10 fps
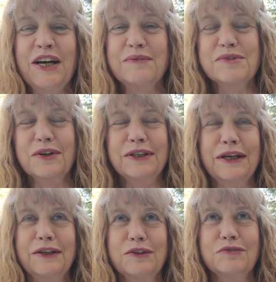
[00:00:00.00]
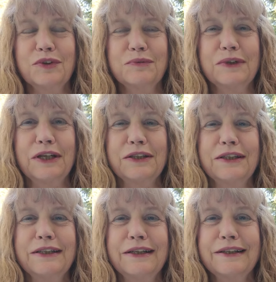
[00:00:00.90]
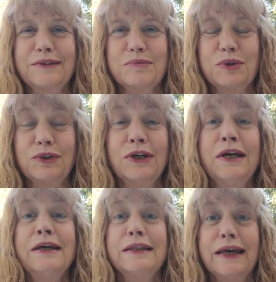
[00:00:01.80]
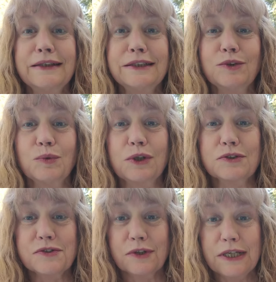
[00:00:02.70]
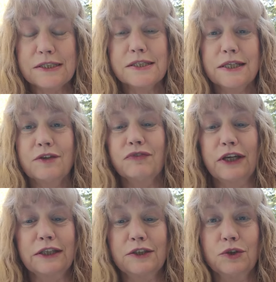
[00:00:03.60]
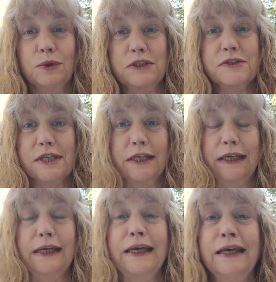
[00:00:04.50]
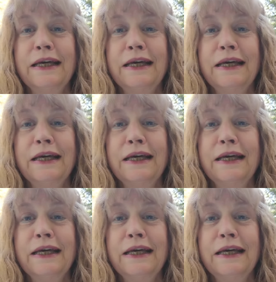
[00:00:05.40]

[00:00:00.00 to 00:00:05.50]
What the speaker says: I'm sorry, not on the phone, but on the computer, that didn't work. So let's see if I can do it sitting.